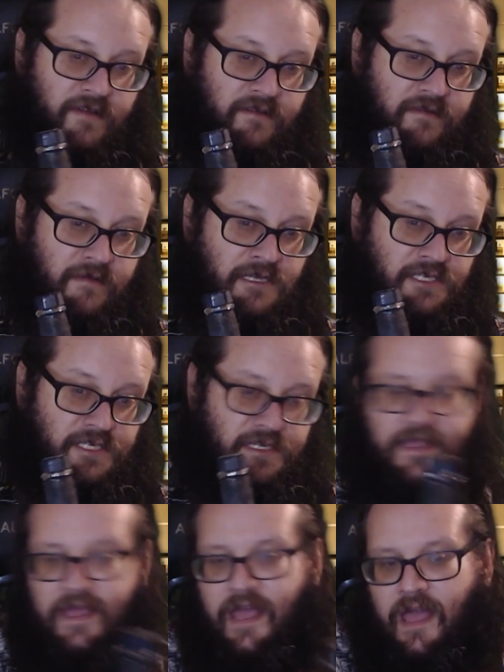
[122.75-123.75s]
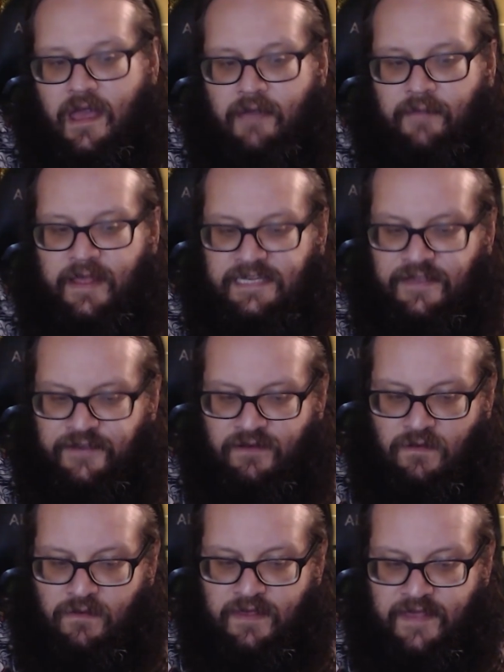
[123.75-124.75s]
much. But there's nothing
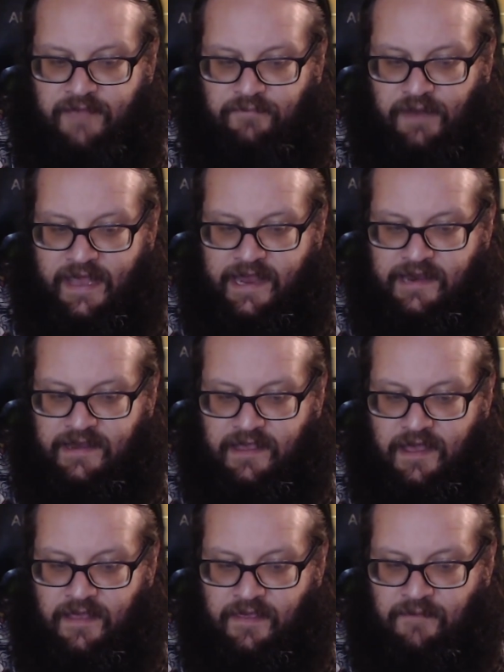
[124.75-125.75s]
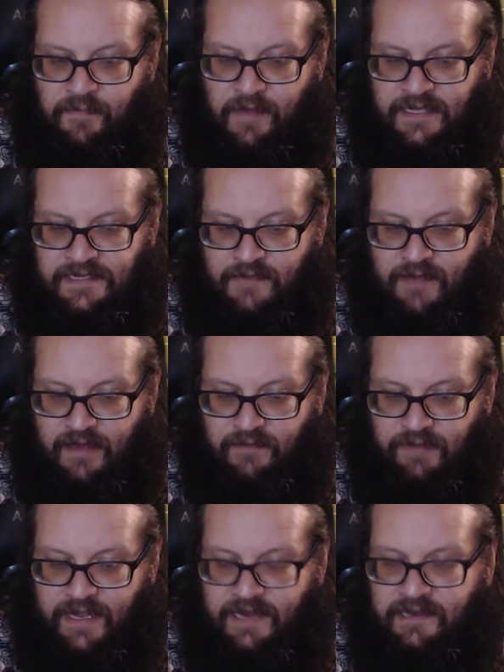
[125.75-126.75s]
wrong with a blend, and the best thing about
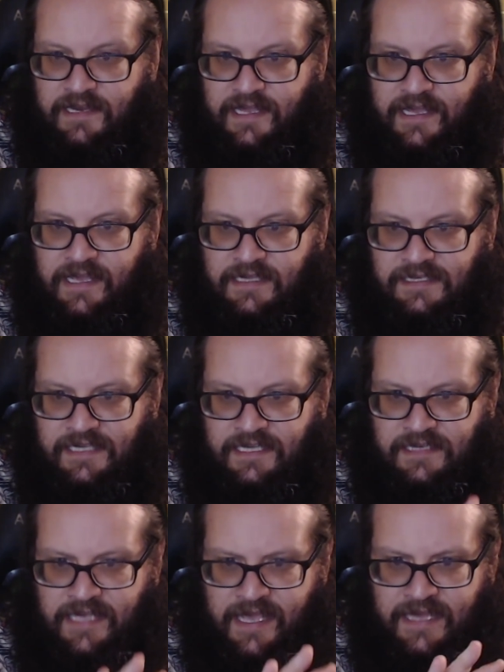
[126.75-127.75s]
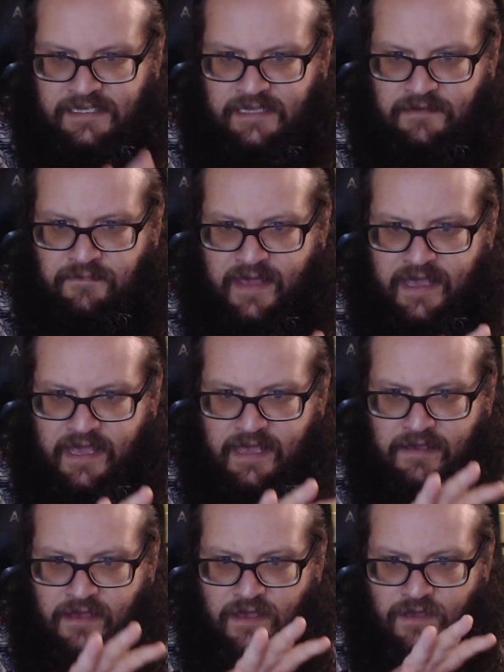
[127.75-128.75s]
blended is it tends to be
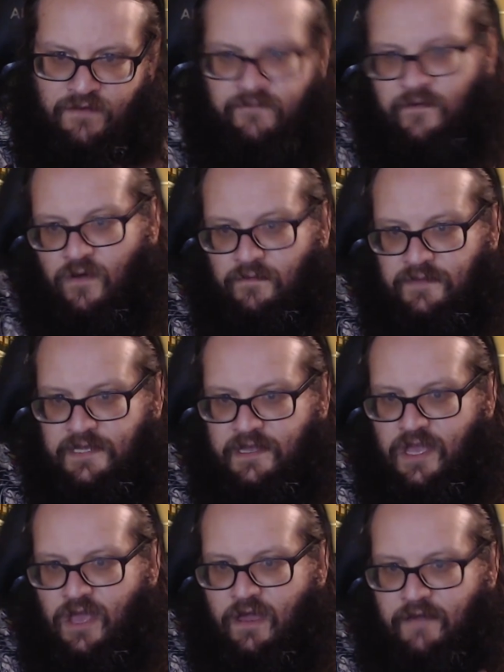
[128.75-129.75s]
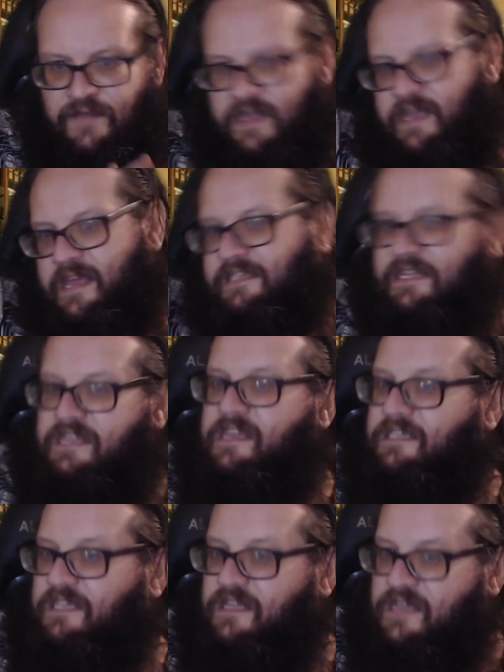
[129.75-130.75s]
uniformed for years and
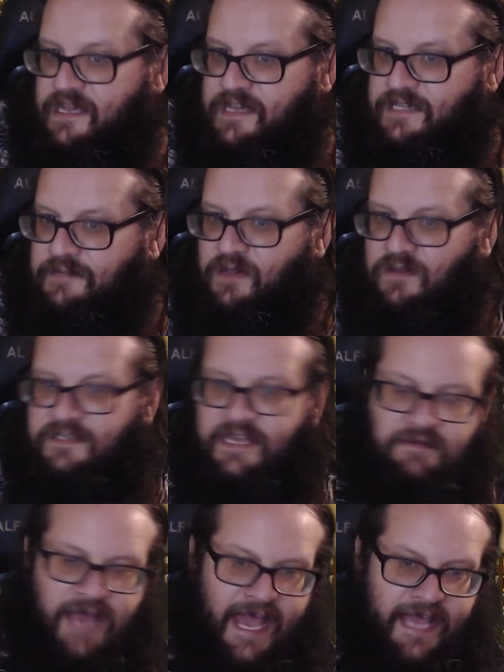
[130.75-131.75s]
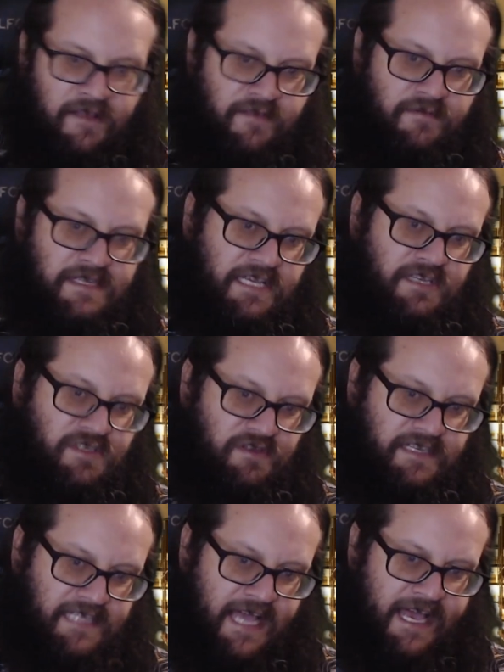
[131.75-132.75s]
years and years because they tailor the whiskey to
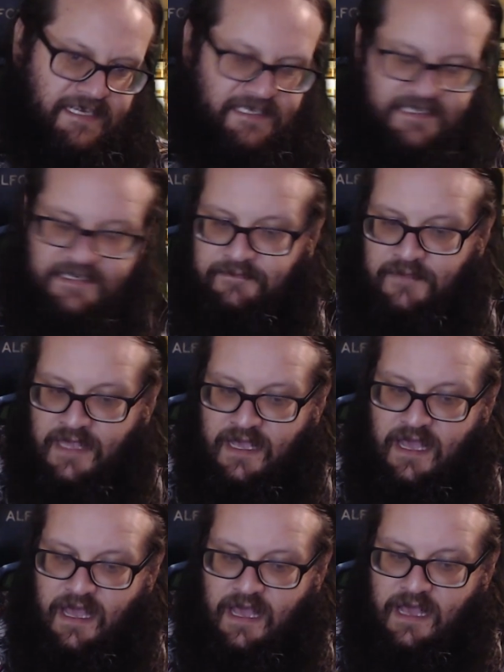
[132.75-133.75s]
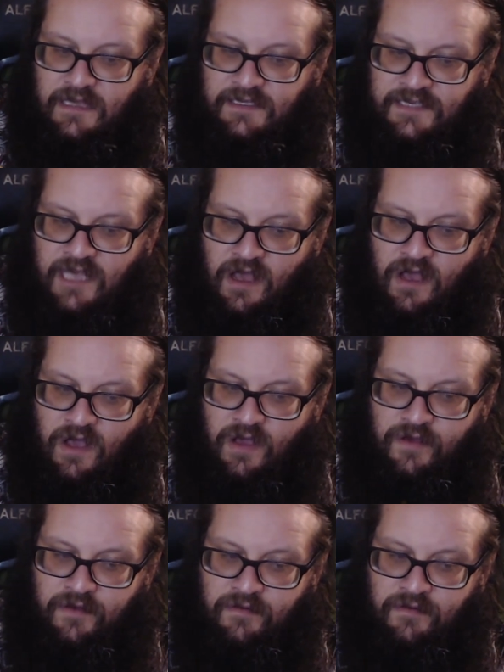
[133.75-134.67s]
the taste. So